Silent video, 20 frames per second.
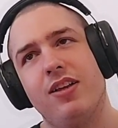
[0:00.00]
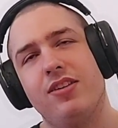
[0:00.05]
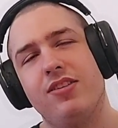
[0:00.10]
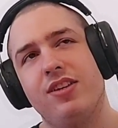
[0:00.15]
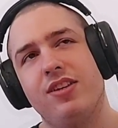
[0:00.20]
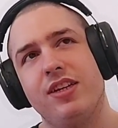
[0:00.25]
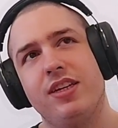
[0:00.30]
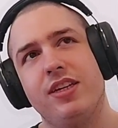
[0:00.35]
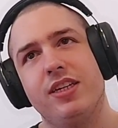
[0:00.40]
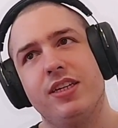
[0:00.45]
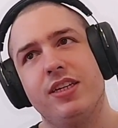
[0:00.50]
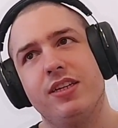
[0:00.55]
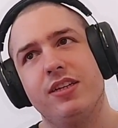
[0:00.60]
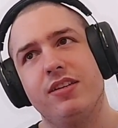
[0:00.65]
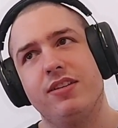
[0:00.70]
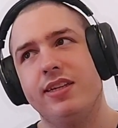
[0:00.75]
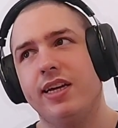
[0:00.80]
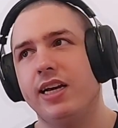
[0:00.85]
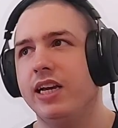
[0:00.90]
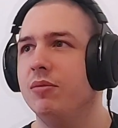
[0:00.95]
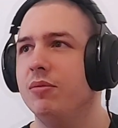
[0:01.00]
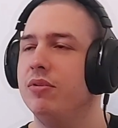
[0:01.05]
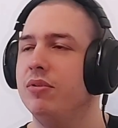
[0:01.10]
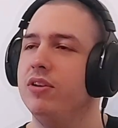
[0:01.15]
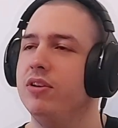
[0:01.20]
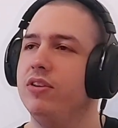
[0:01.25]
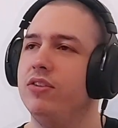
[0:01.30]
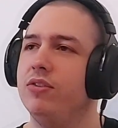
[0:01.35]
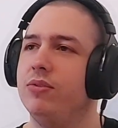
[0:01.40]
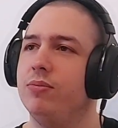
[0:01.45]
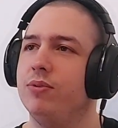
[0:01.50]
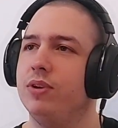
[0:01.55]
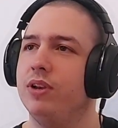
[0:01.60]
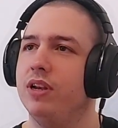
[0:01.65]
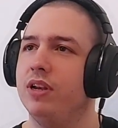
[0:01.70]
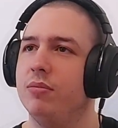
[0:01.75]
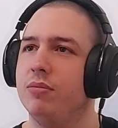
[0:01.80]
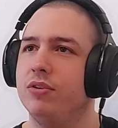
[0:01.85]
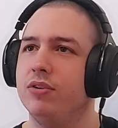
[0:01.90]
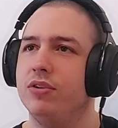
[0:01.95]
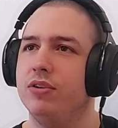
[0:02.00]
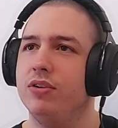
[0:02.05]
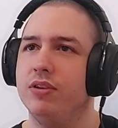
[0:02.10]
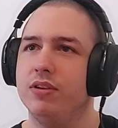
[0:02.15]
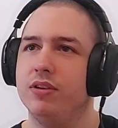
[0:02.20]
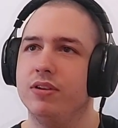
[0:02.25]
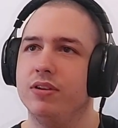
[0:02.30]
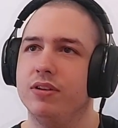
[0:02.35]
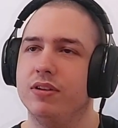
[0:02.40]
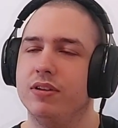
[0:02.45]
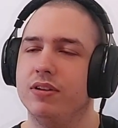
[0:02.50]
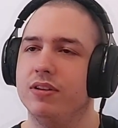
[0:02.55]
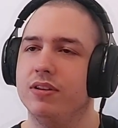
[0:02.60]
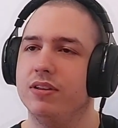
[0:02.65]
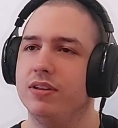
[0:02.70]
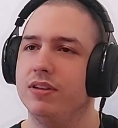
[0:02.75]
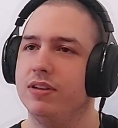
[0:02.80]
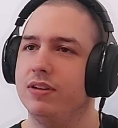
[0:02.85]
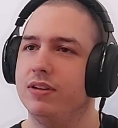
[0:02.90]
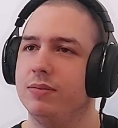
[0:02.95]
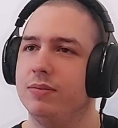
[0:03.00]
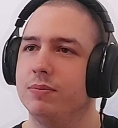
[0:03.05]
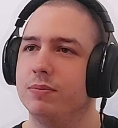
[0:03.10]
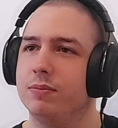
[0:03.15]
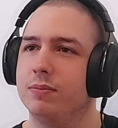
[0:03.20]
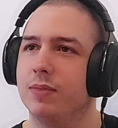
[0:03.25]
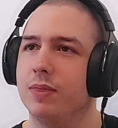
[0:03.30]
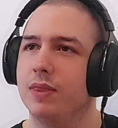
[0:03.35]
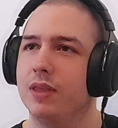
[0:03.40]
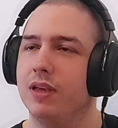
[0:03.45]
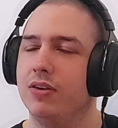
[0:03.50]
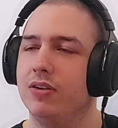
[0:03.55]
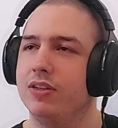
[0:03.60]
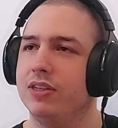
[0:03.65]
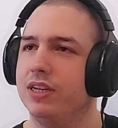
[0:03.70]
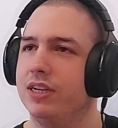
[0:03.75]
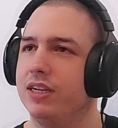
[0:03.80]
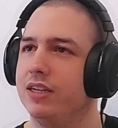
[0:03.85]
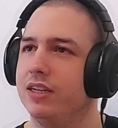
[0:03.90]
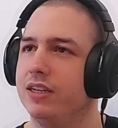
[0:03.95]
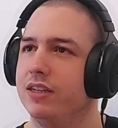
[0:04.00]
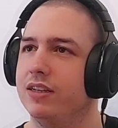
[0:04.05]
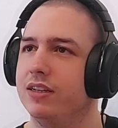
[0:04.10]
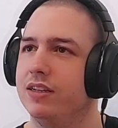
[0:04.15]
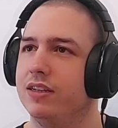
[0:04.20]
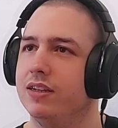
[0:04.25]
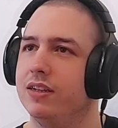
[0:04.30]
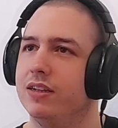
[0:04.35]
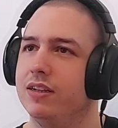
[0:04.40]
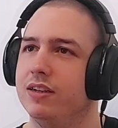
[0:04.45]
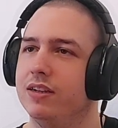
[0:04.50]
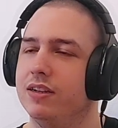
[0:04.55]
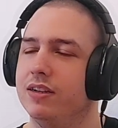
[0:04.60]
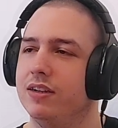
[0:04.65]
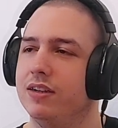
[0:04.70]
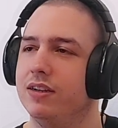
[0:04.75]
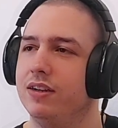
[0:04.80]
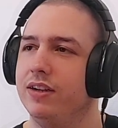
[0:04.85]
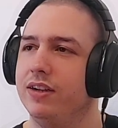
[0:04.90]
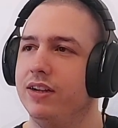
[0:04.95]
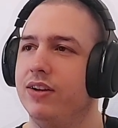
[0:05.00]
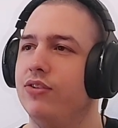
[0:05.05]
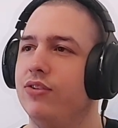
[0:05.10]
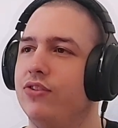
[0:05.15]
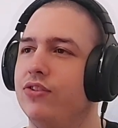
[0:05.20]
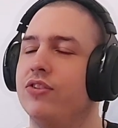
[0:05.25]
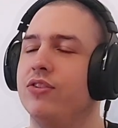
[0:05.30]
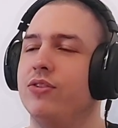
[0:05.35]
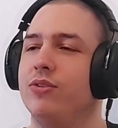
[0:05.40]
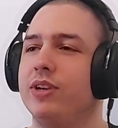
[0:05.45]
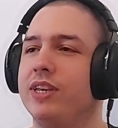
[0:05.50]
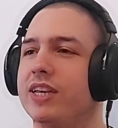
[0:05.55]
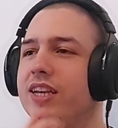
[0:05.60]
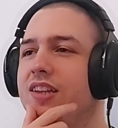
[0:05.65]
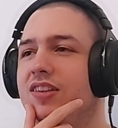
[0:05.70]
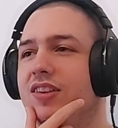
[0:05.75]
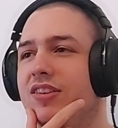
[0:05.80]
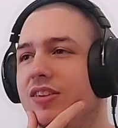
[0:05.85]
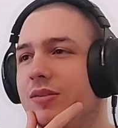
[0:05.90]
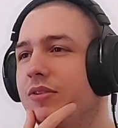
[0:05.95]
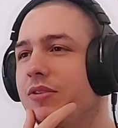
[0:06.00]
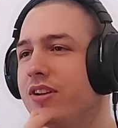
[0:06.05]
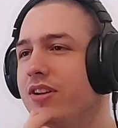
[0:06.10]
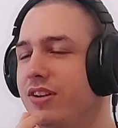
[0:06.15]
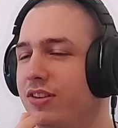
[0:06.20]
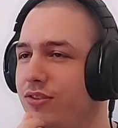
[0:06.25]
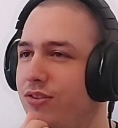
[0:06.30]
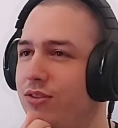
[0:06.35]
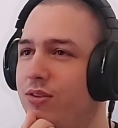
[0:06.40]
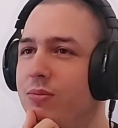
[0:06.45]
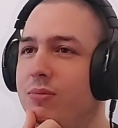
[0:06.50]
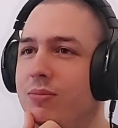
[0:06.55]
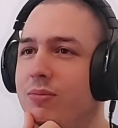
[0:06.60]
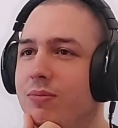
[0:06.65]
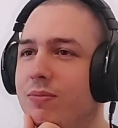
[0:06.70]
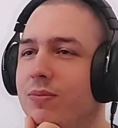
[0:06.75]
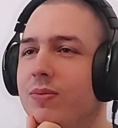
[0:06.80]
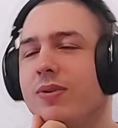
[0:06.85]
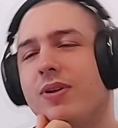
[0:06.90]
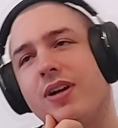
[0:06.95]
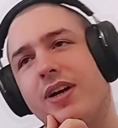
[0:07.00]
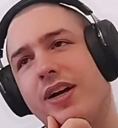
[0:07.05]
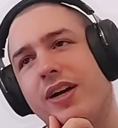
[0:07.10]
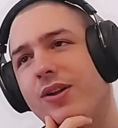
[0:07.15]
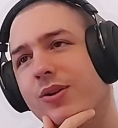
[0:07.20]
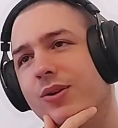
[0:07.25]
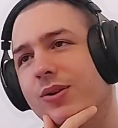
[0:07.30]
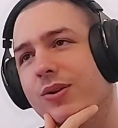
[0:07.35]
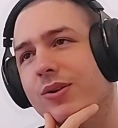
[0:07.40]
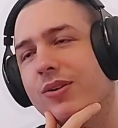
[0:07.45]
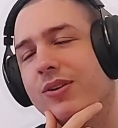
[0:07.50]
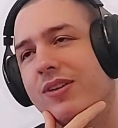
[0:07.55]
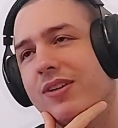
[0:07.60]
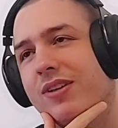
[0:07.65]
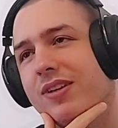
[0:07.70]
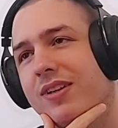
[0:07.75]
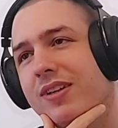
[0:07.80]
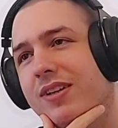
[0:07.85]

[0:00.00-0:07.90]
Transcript: I think Diamond is pretty damn good. Okay. You know, just looking at this, I'm gonna assume, I don't know.